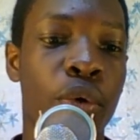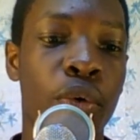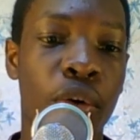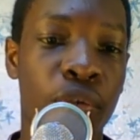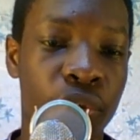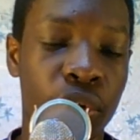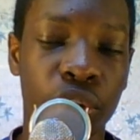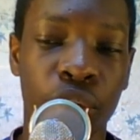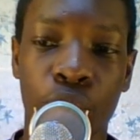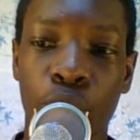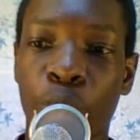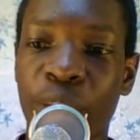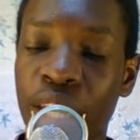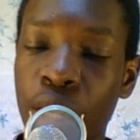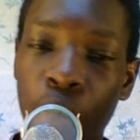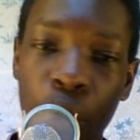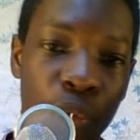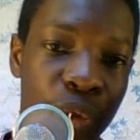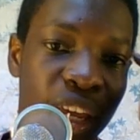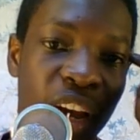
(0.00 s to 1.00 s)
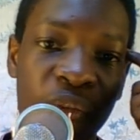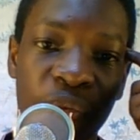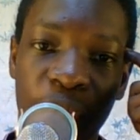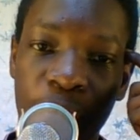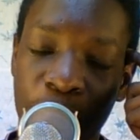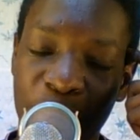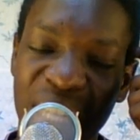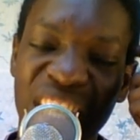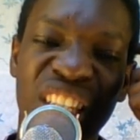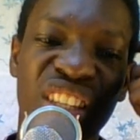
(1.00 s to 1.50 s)
of course, we know they have
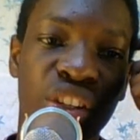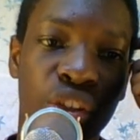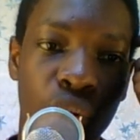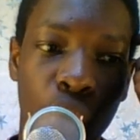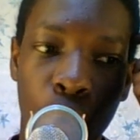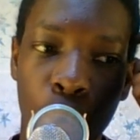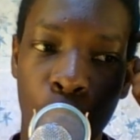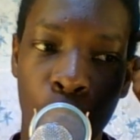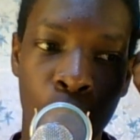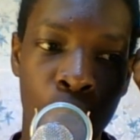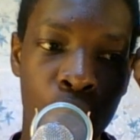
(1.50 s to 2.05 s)
been so